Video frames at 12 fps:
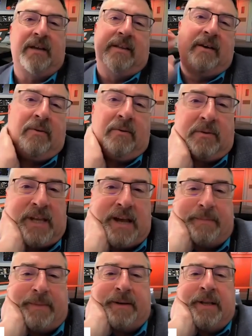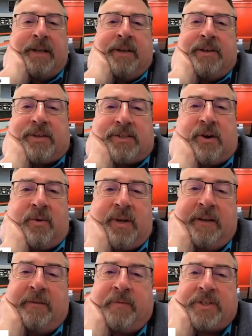the whole gamut. So
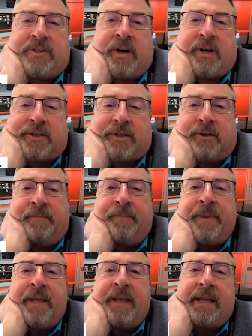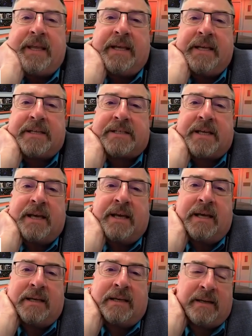infrastructure is
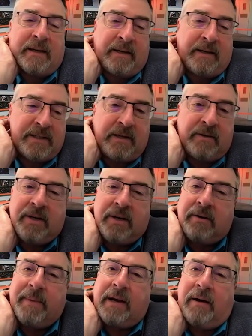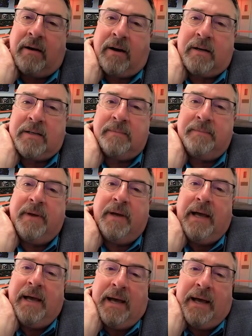a uh, is near and dear to my heart.
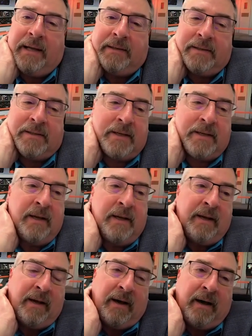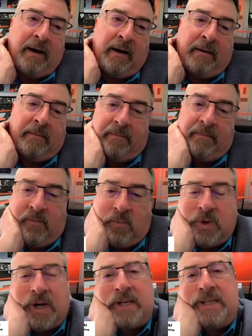And um,
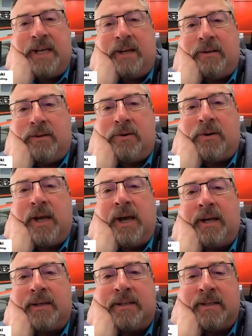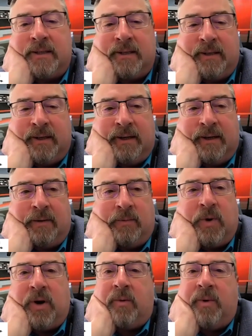when I take a look at uh,
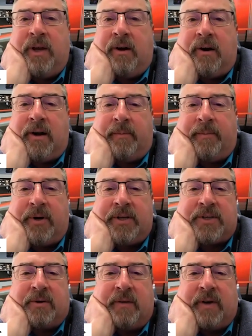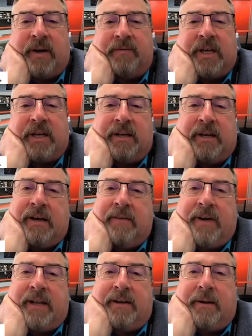where we are in Alberta, so I've I've done an, I've
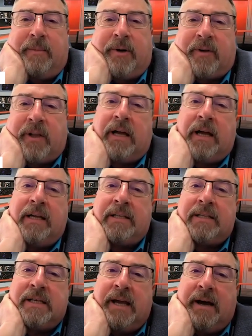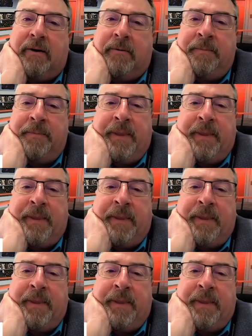had a number of clients now.